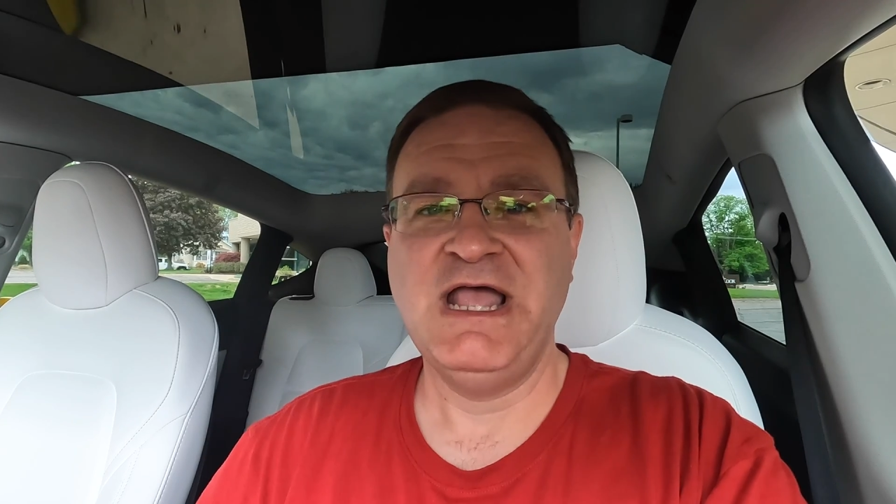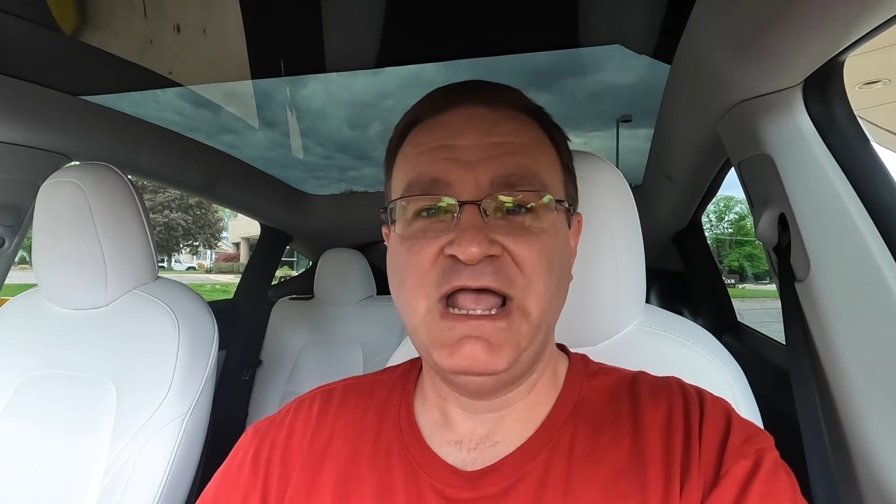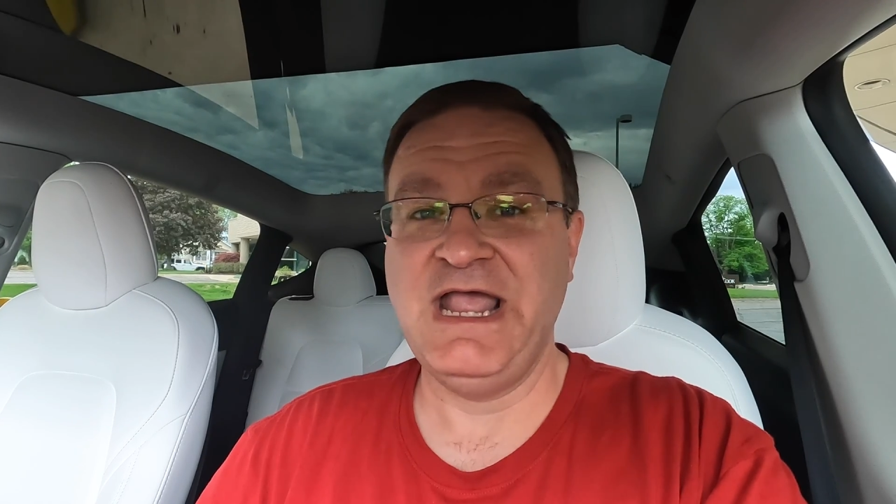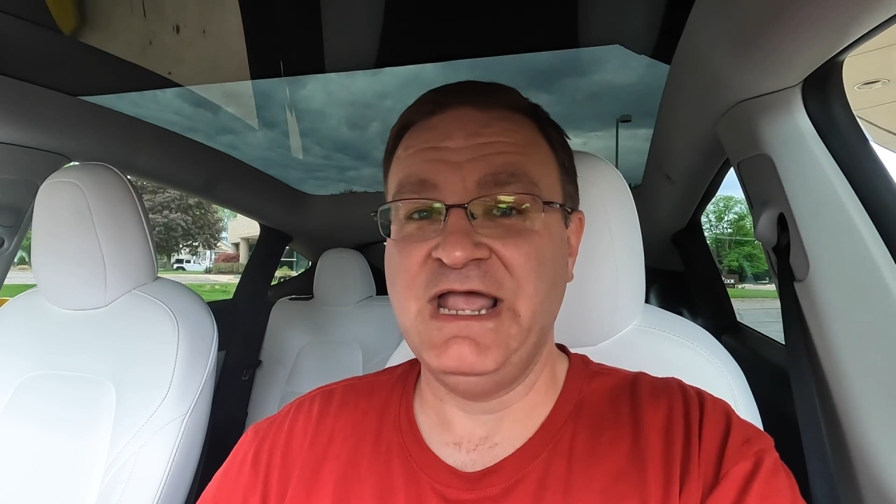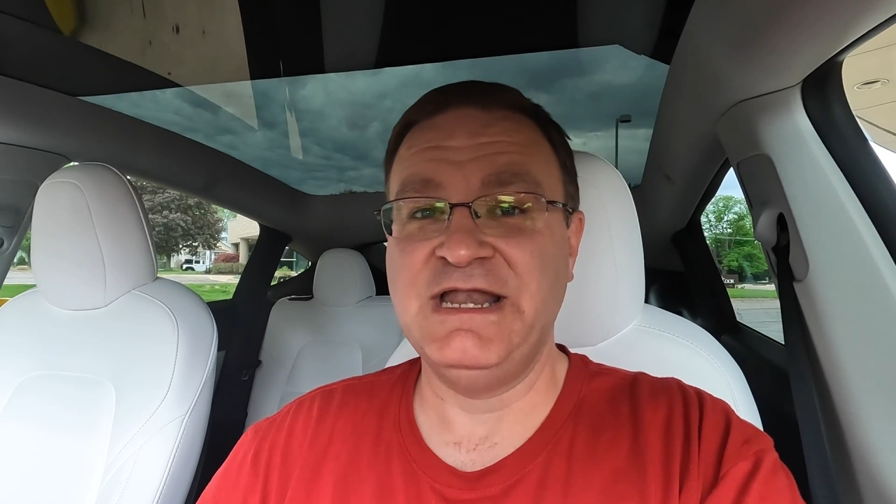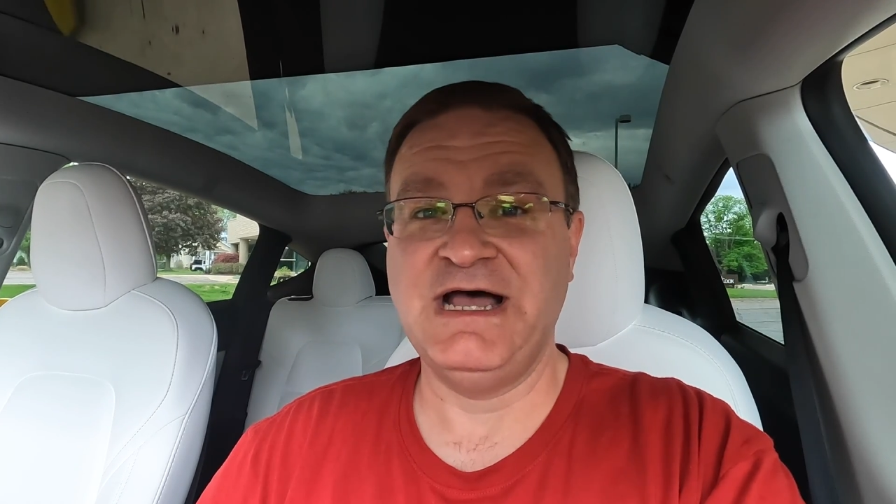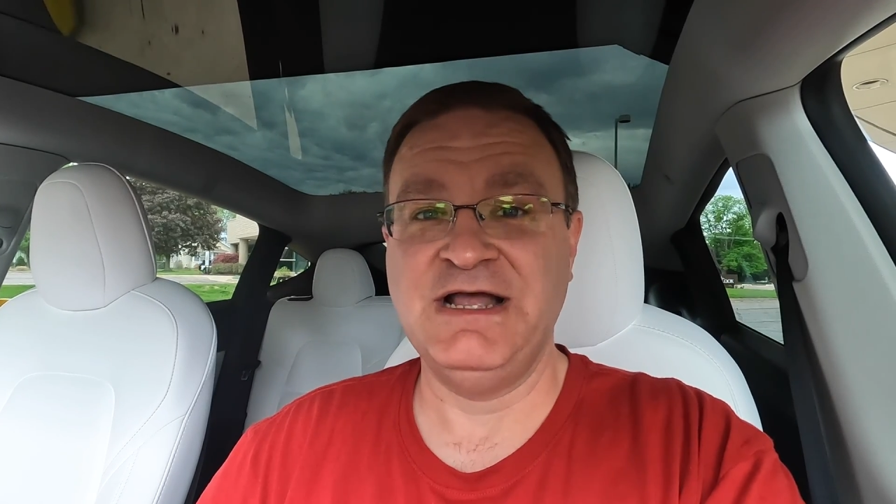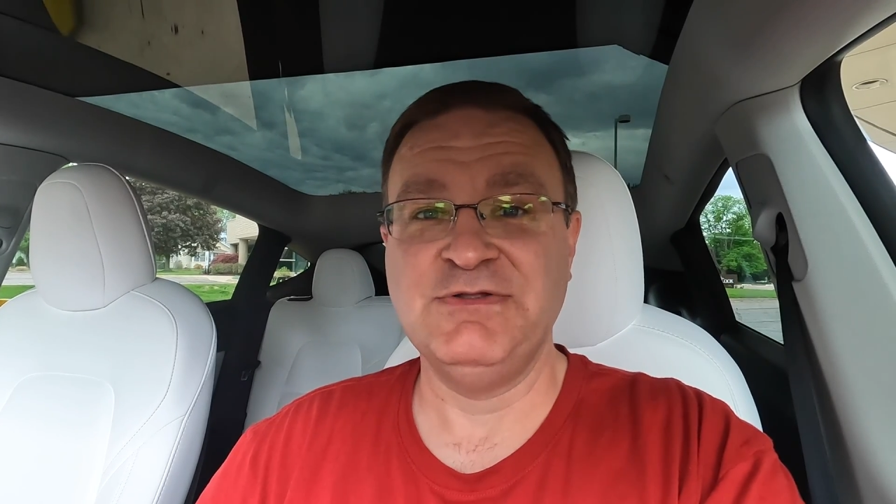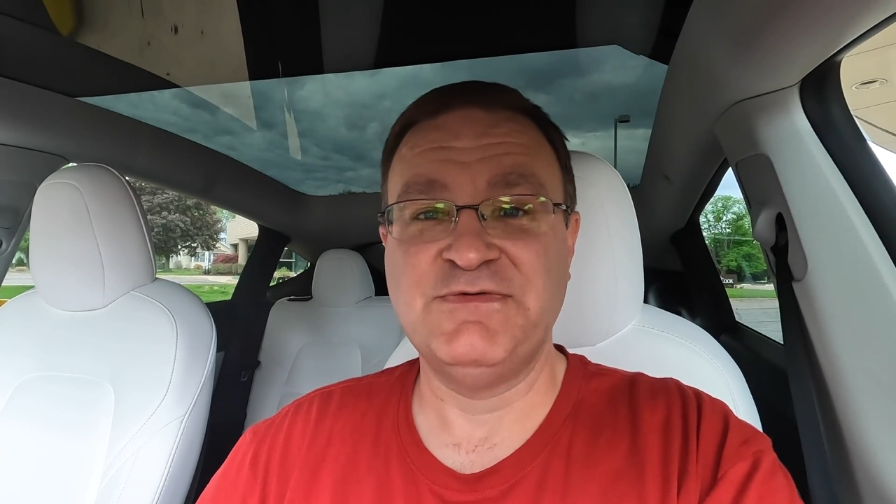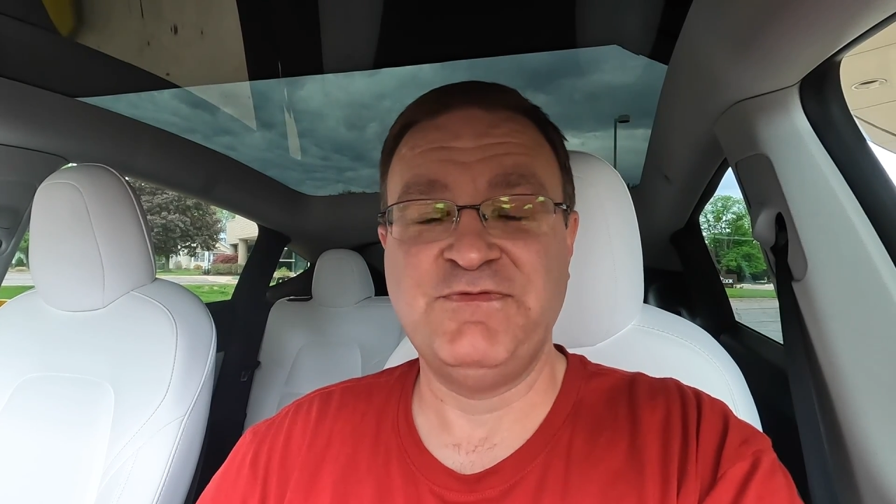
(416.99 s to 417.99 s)
and I
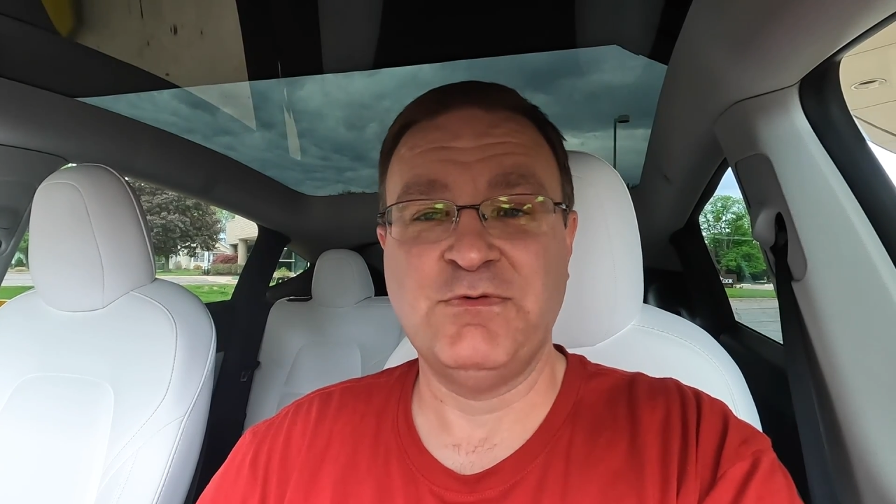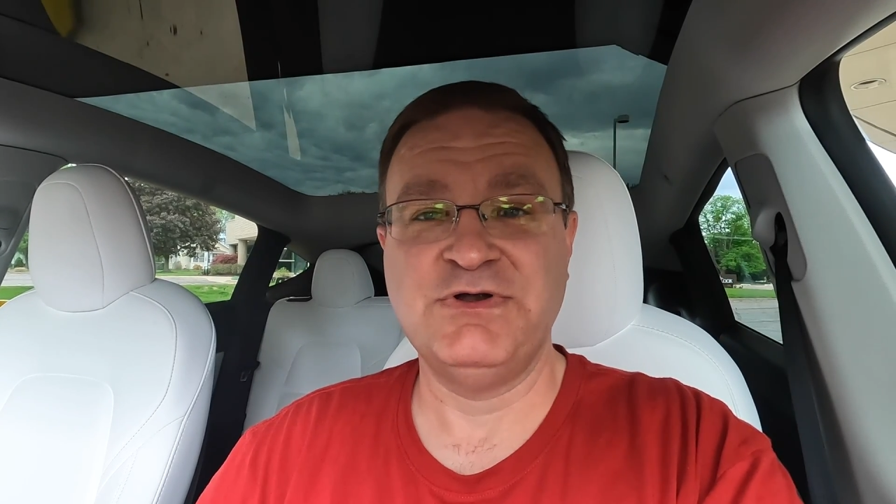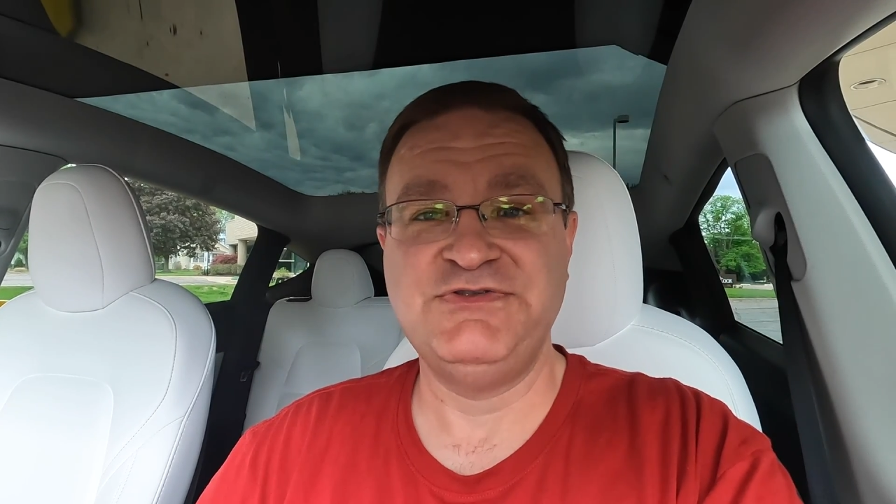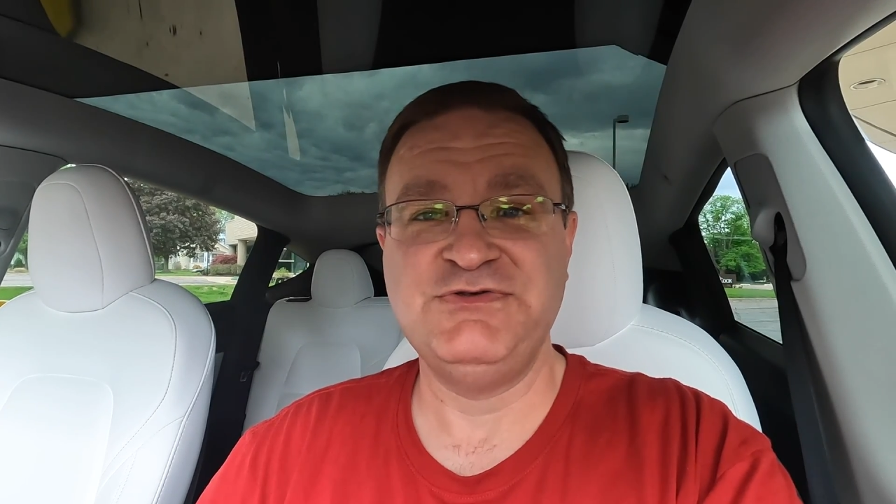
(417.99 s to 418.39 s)
look forward